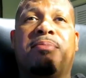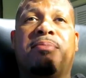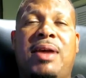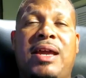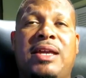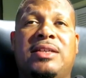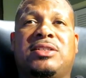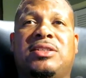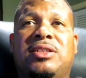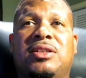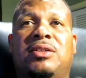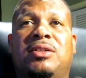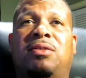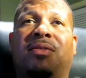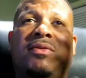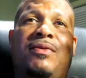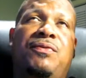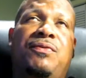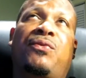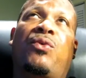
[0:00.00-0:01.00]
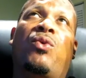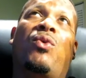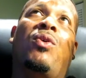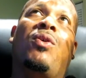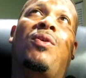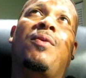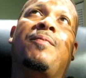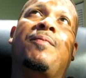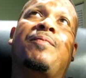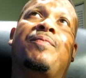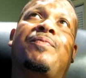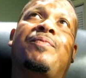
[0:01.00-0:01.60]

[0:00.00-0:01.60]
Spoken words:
make stuff for